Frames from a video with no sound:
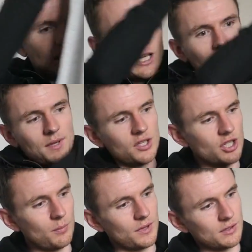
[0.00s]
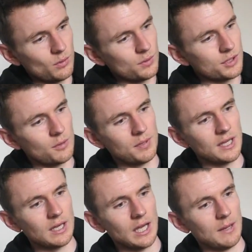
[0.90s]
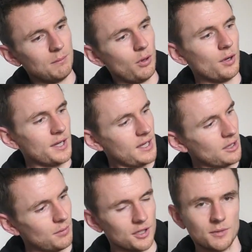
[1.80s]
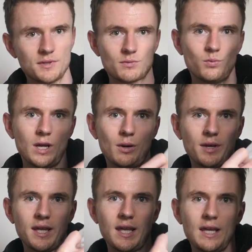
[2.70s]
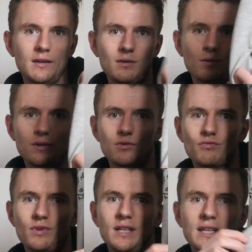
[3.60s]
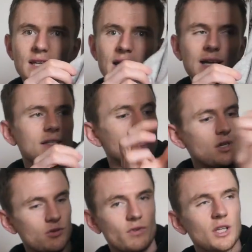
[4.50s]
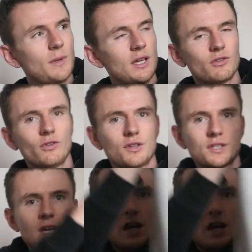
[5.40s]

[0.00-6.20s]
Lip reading: a big jumper, and there's also a big pocket at the bottom as well here. Really handy. It goes right the way across.